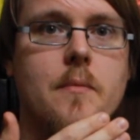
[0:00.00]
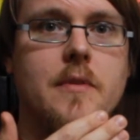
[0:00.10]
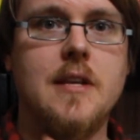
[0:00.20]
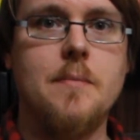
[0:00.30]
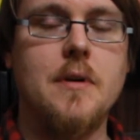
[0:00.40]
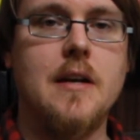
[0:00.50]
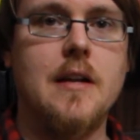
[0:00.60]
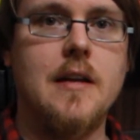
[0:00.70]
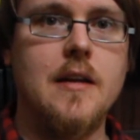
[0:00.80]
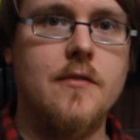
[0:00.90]

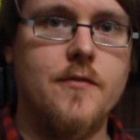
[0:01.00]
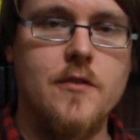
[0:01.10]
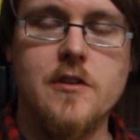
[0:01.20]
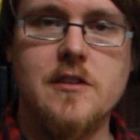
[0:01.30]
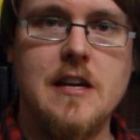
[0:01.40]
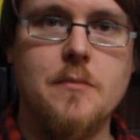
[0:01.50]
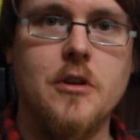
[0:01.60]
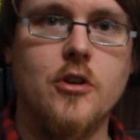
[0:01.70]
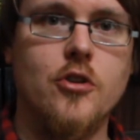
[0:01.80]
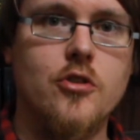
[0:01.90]
Typically, for
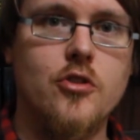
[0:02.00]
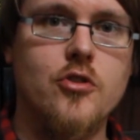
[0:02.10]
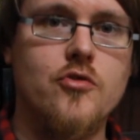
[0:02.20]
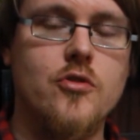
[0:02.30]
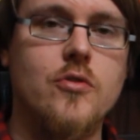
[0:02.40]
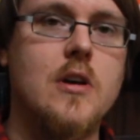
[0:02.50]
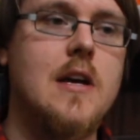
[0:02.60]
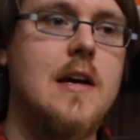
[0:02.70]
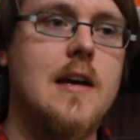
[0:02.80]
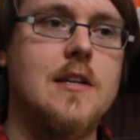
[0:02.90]
example, a good neutral
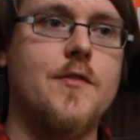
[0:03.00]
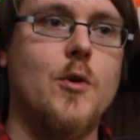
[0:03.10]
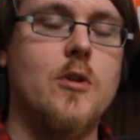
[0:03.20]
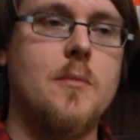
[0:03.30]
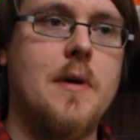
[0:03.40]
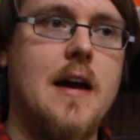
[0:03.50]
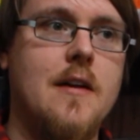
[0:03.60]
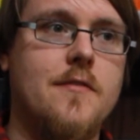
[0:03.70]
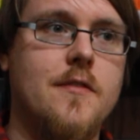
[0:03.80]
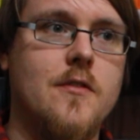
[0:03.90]
is following the
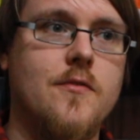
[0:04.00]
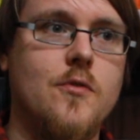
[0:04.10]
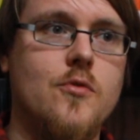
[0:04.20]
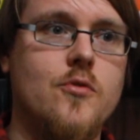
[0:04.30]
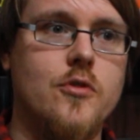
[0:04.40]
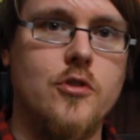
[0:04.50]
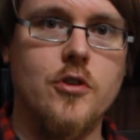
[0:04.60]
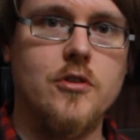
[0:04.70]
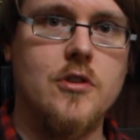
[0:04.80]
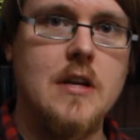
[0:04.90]
path for
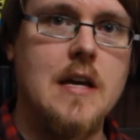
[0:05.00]
good,